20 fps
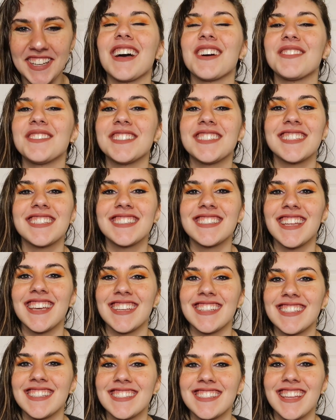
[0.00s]
I would just
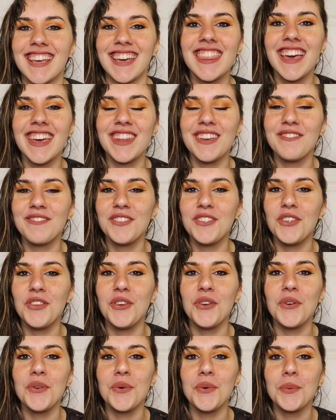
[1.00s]
like to say that if
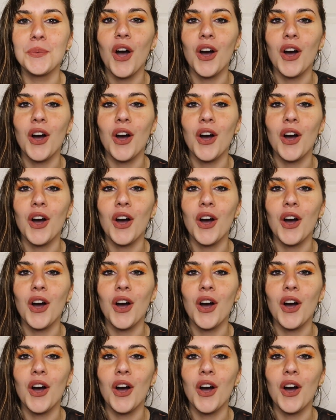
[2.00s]
you